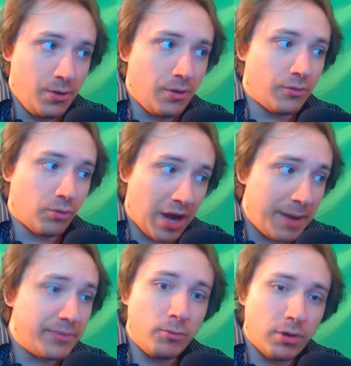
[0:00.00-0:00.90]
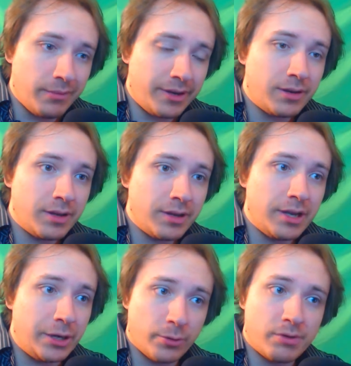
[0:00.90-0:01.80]
rape the woman
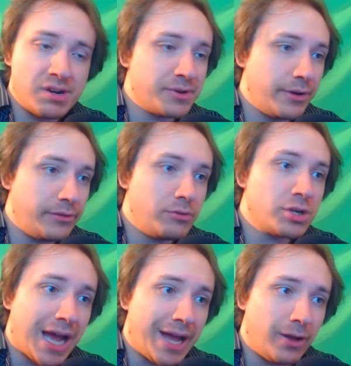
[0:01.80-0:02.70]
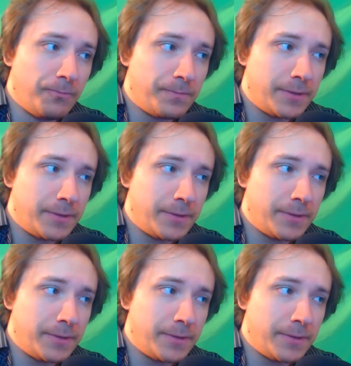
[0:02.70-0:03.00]
in order to produce a child